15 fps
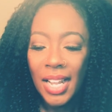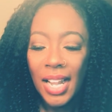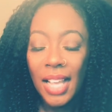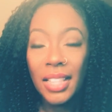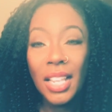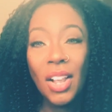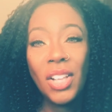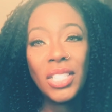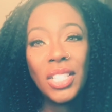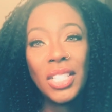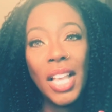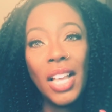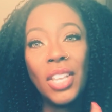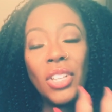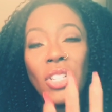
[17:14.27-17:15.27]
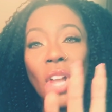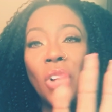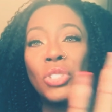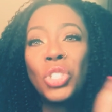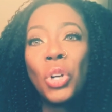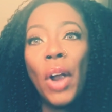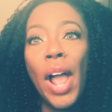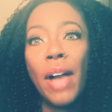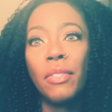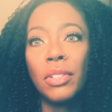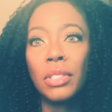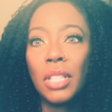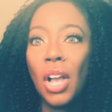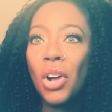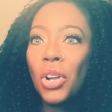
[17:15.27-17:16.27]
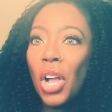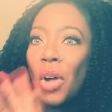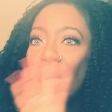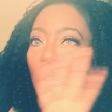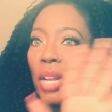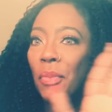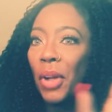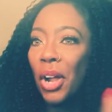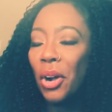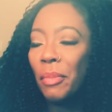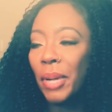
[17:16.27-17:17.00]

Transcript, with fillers: Now, they also tell you don't travel. Don't go anywhere.